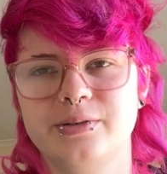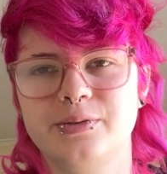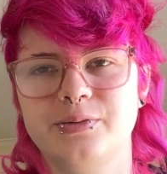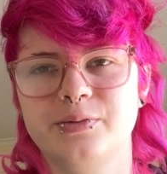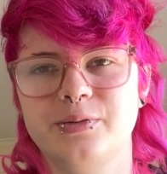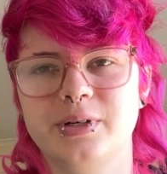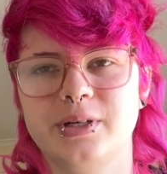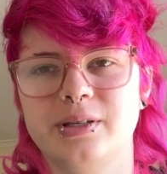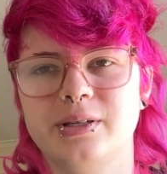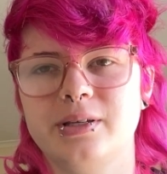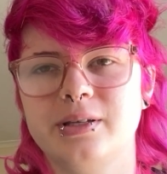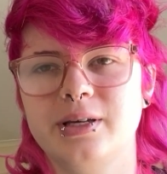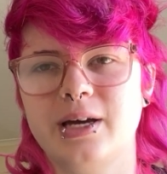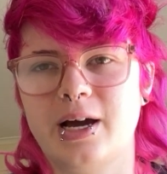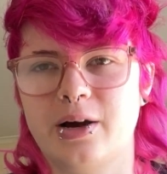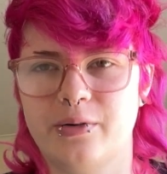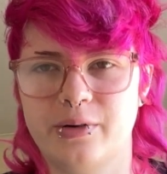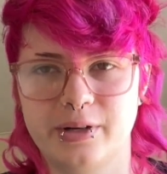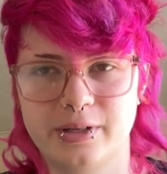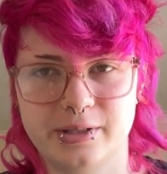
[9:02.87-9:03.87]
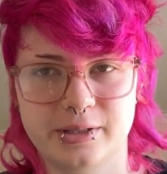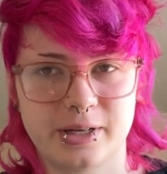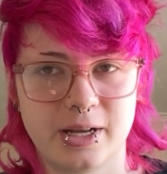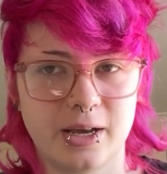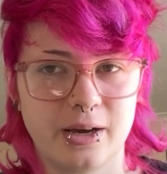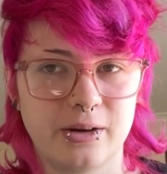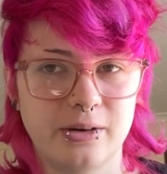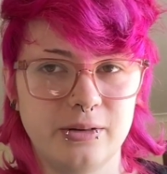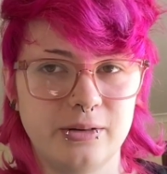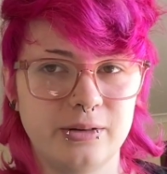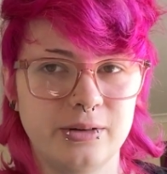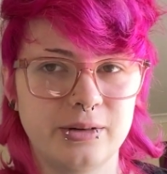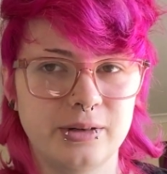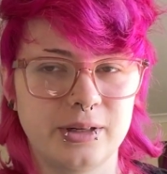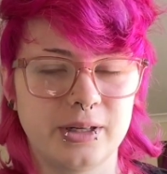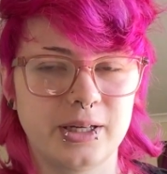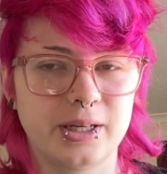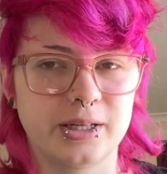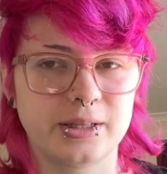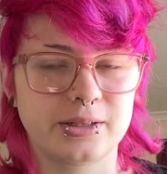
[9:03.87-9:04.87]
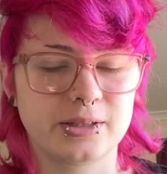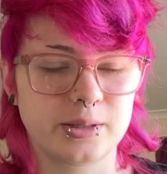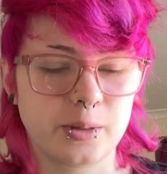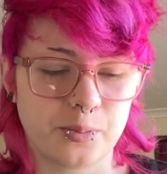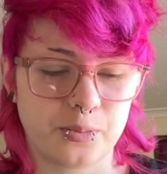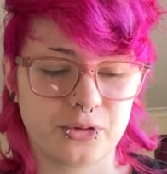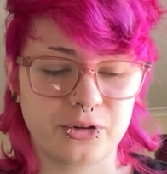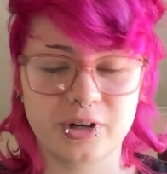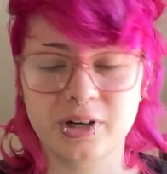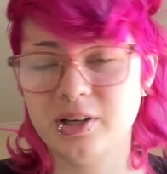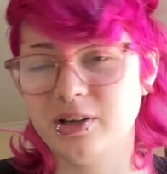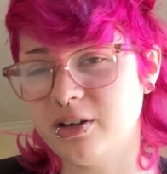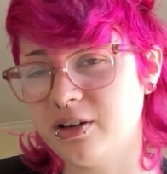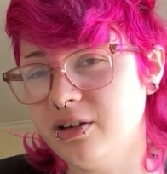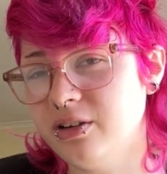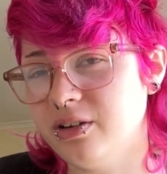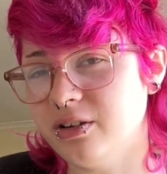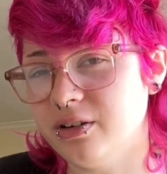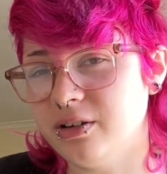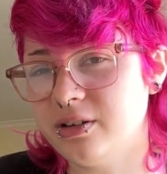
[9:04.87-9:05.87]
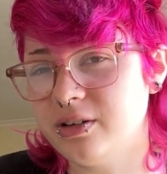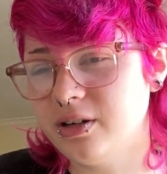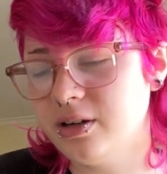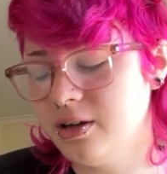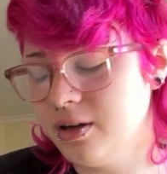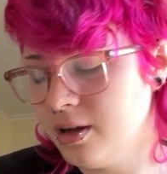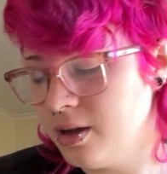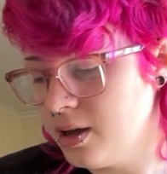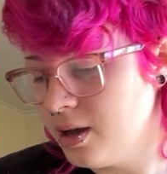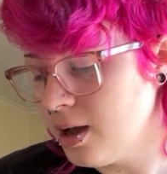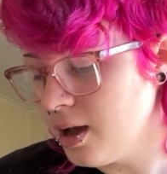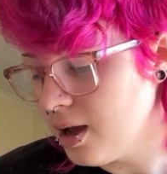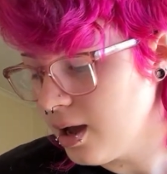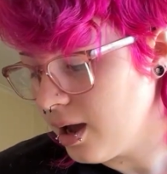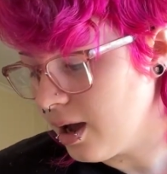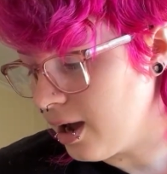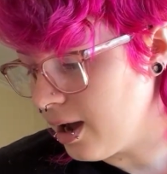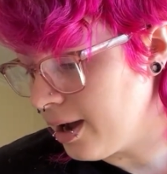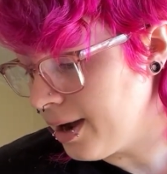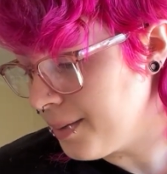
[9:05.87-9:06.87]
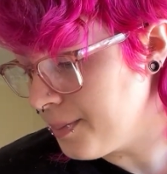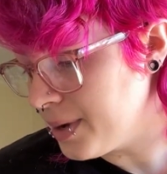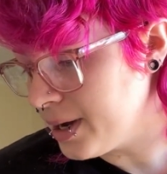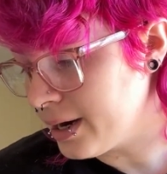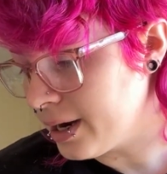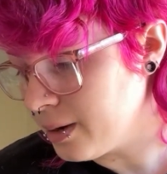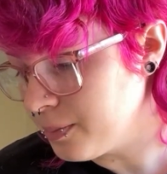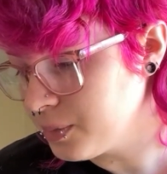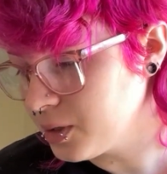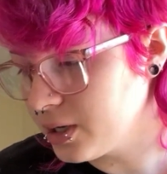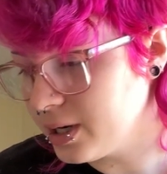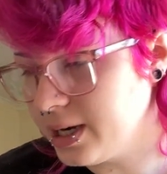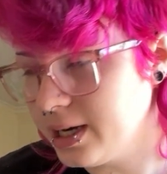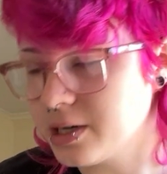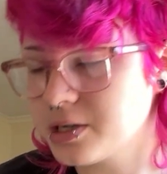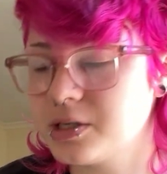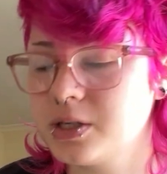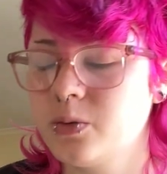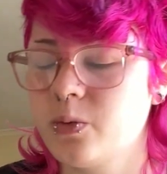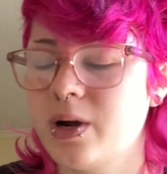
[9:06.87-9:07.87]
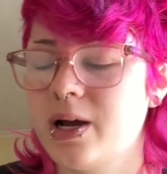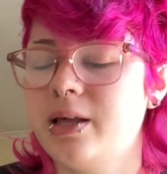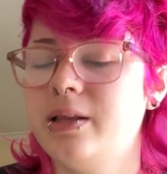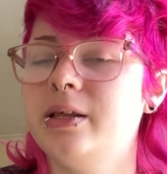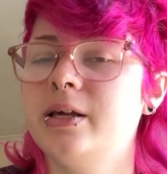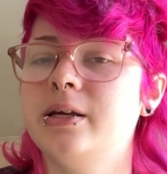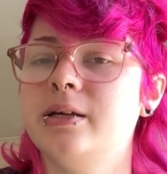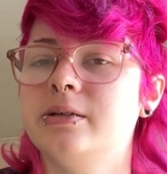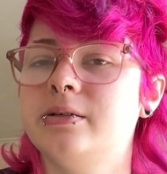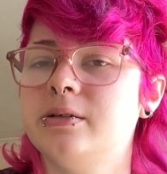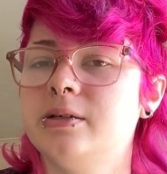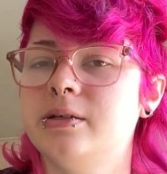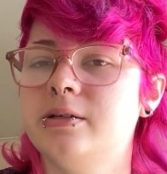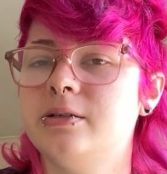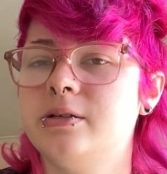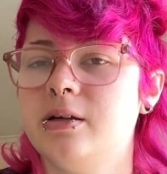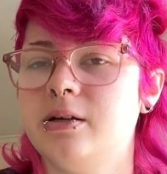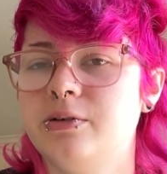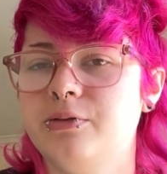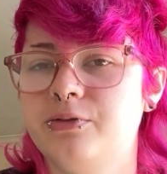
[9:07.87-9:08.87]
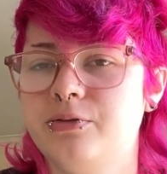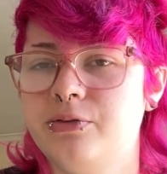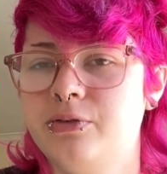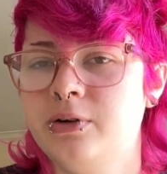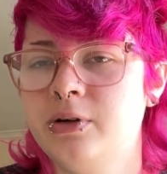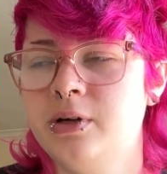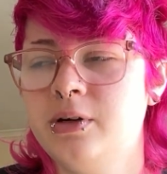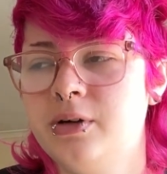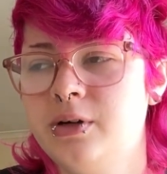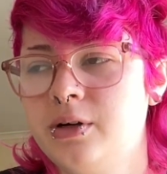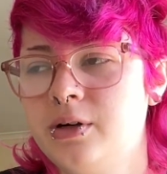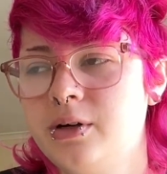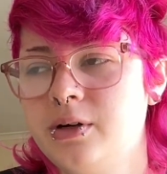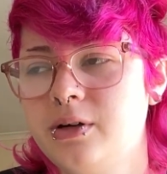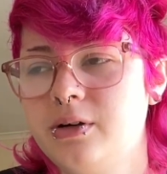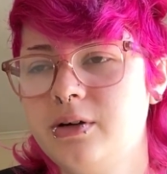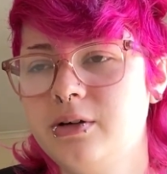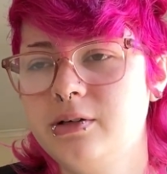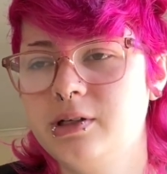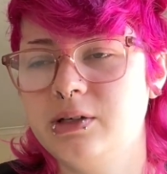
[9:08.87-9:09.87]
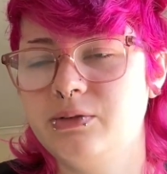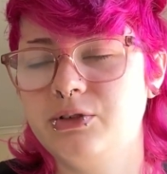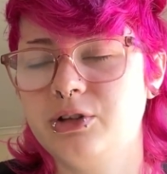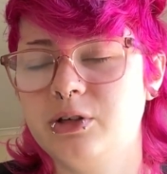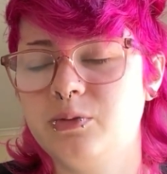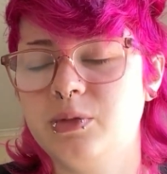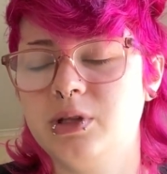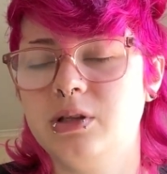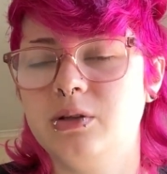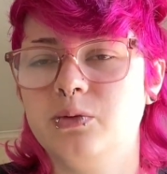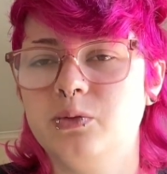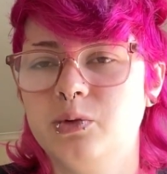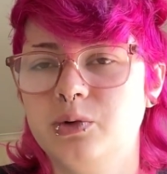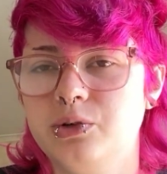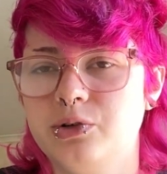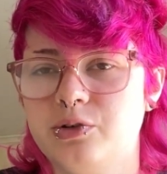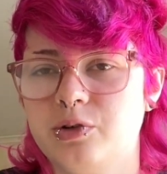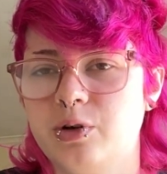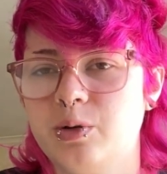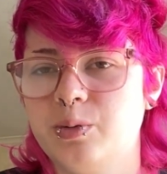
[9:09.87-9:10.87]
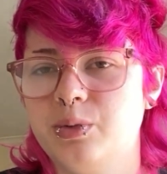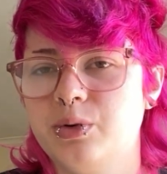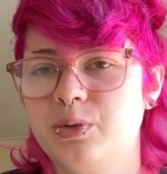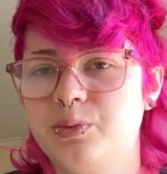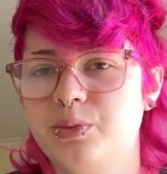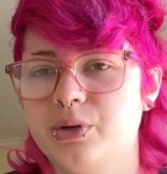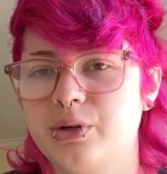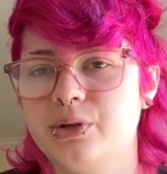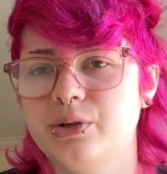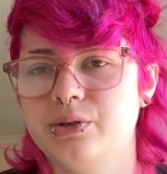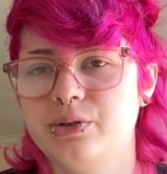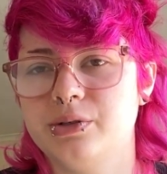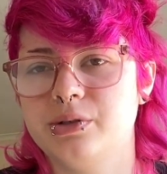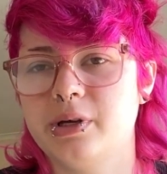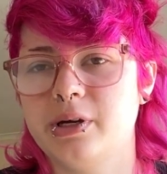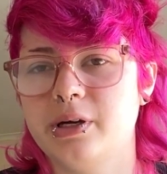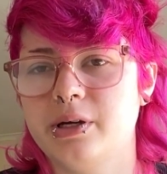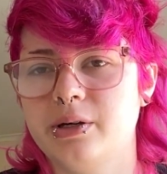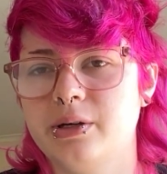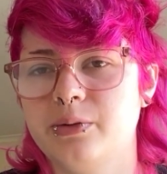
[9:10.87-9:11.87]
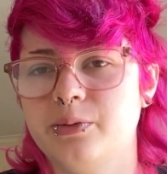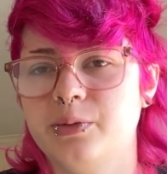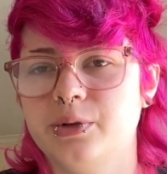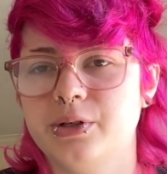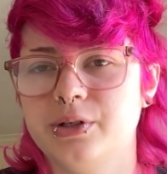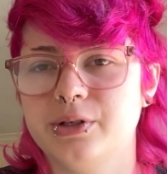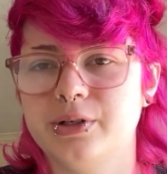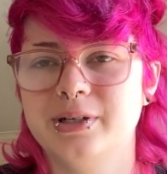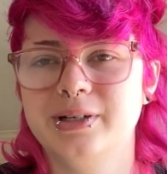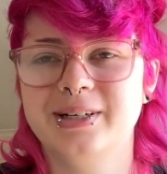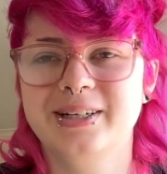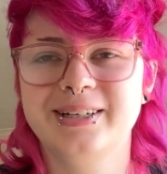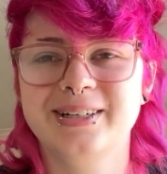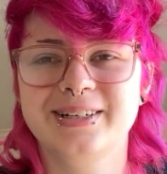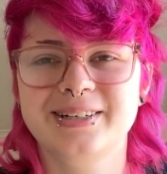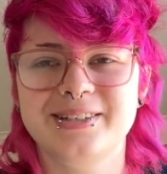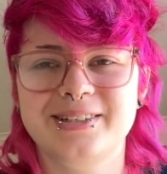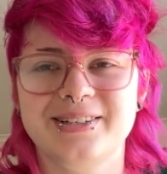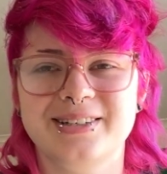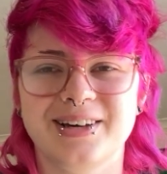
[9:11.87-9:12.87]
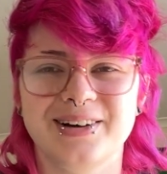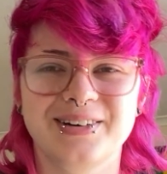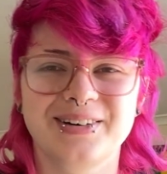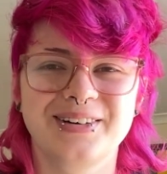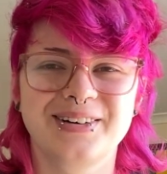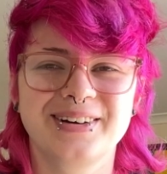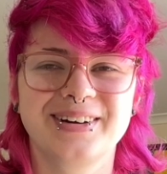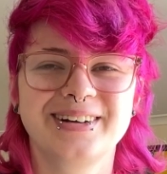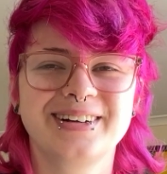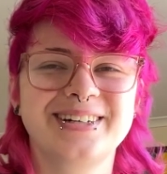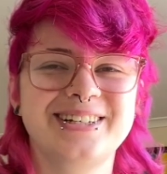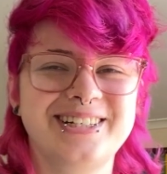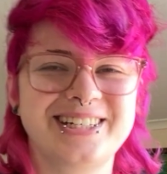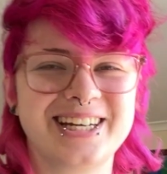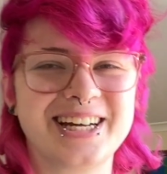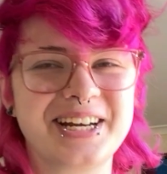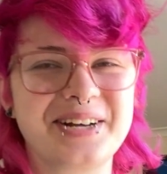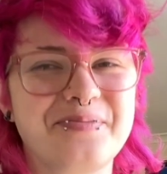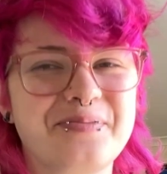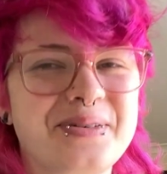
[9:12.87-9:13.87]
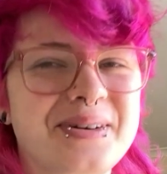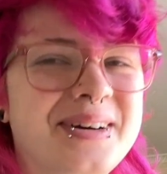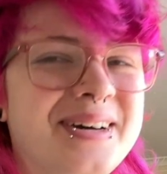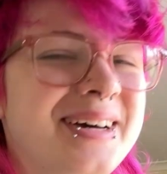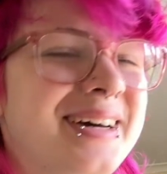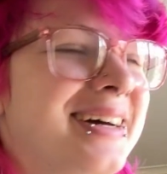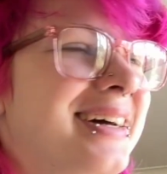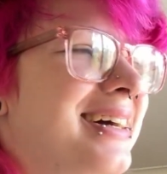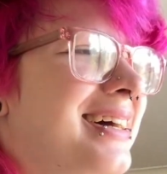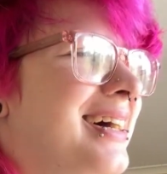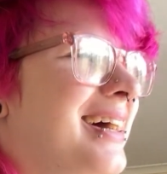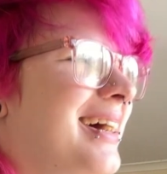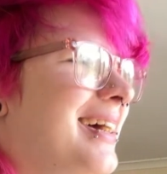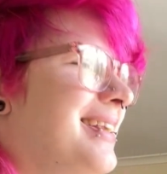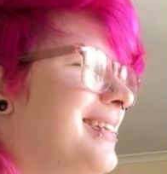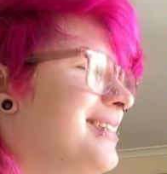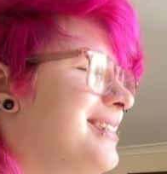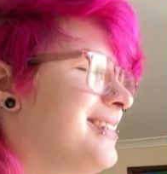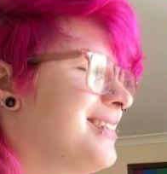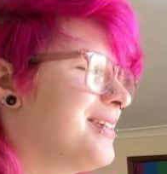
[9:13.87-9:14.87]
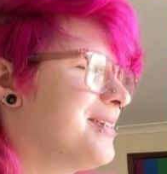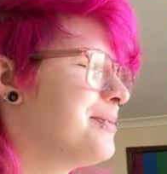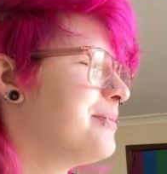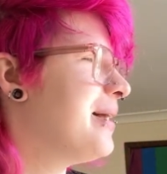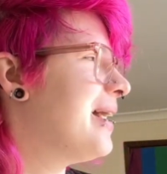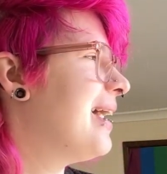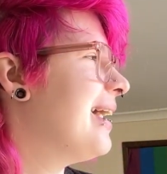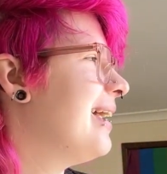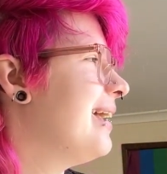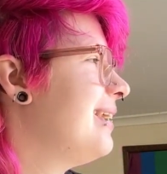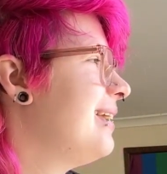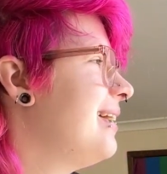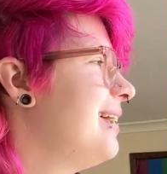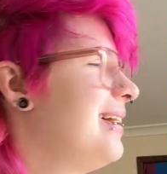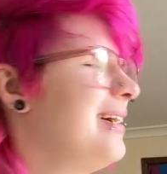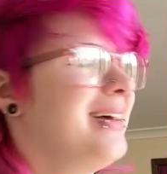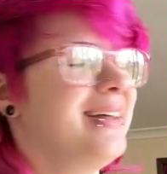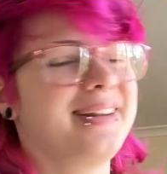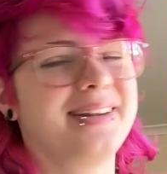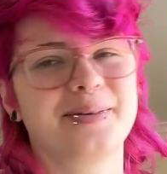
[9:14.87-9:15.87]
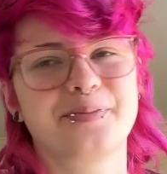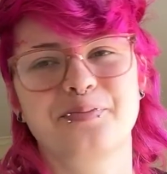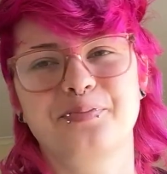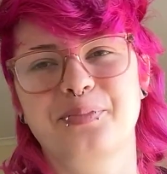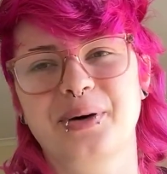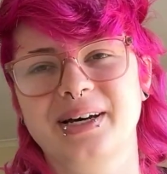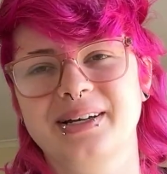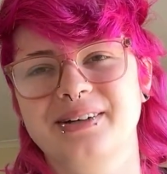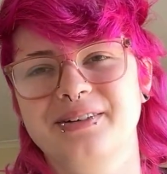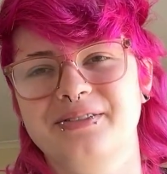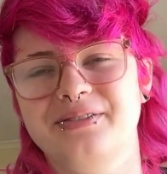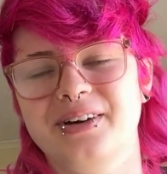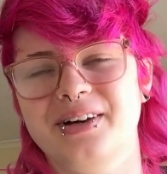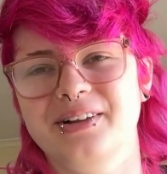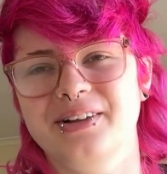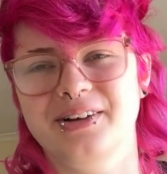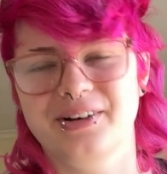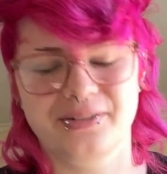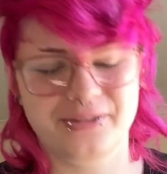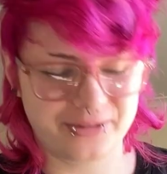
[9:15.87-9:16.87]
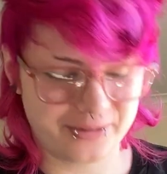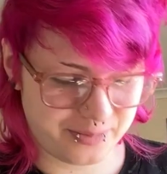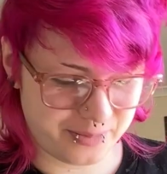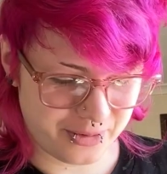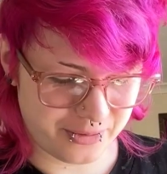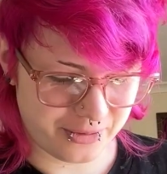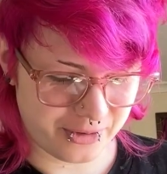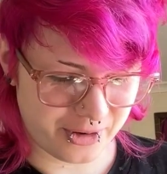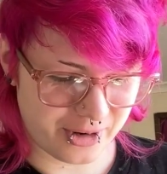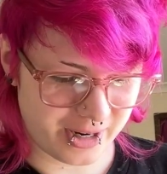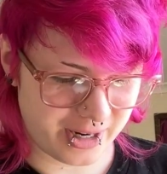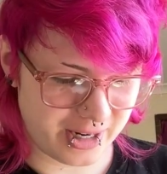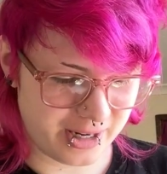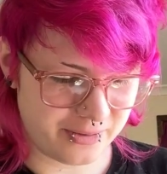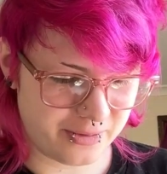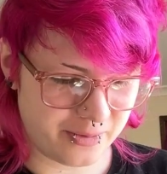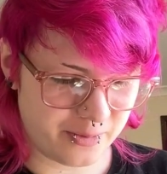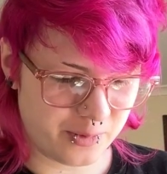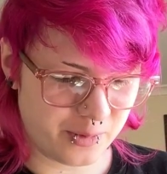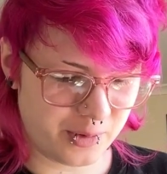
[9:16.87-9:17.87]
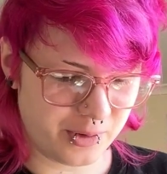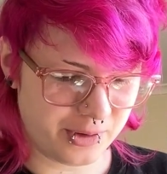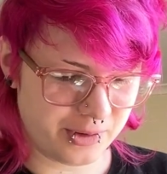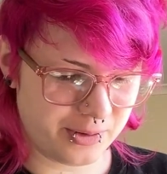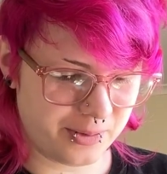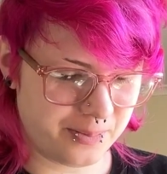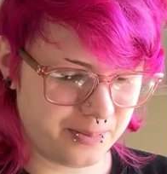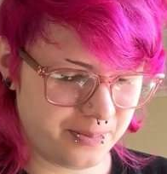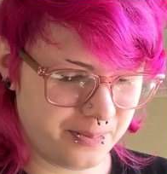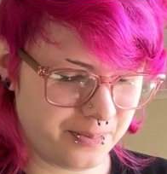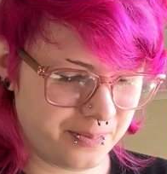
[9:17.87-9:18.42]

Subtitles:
with how it is now, it's pretty good. And I'm gonna actually wear these instead of leaving them in the wardrobe, because they were so cheap and so bad. The button fell off before I even wore them.